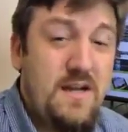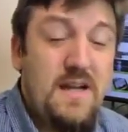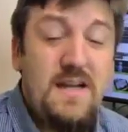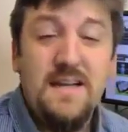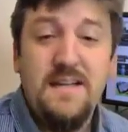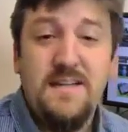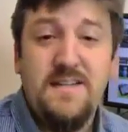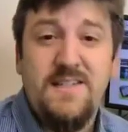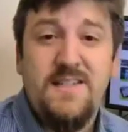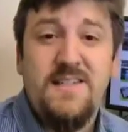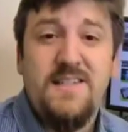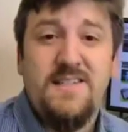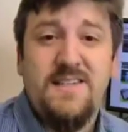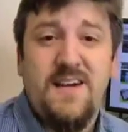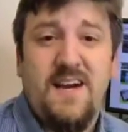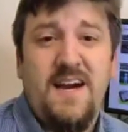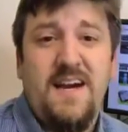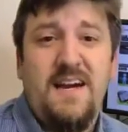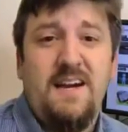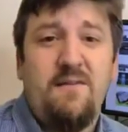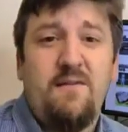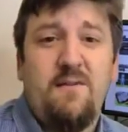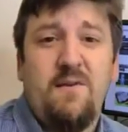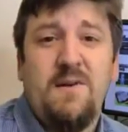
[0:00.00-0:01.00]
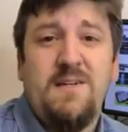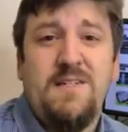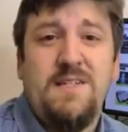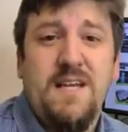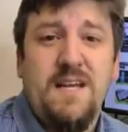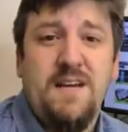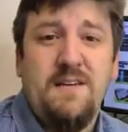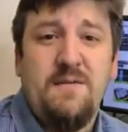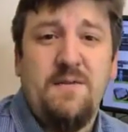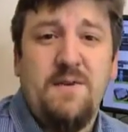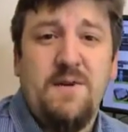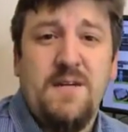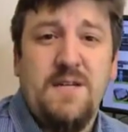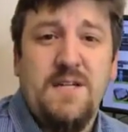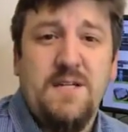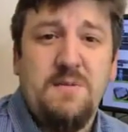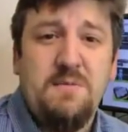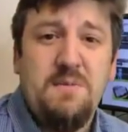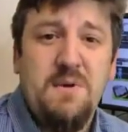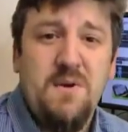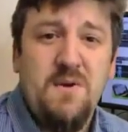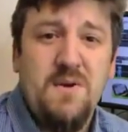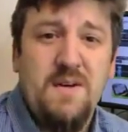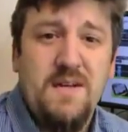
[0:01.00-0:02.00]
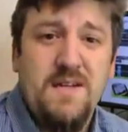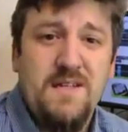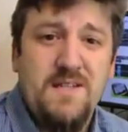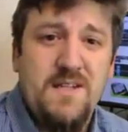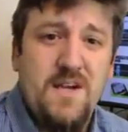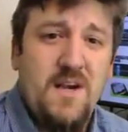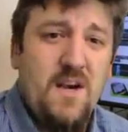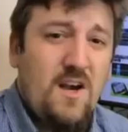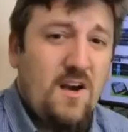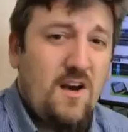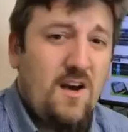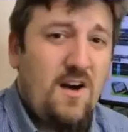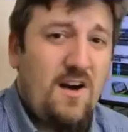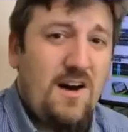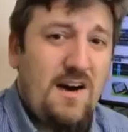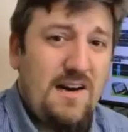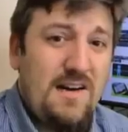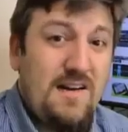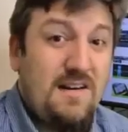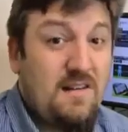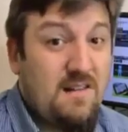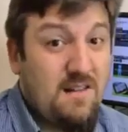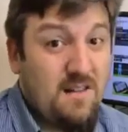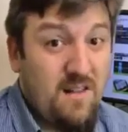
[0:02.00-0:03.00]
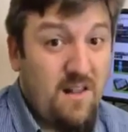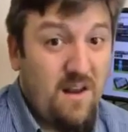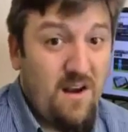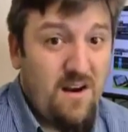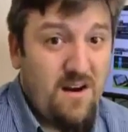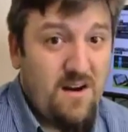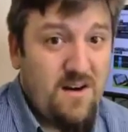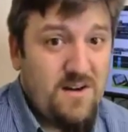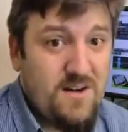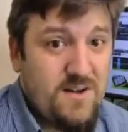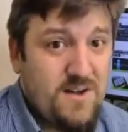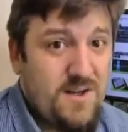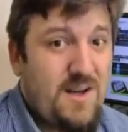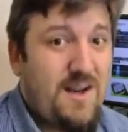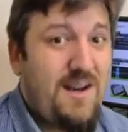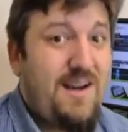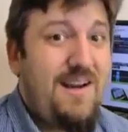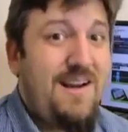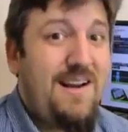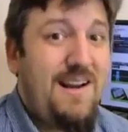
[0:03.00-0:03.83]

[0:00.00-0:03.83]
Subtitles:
and is designed for a 10-foot experience on large,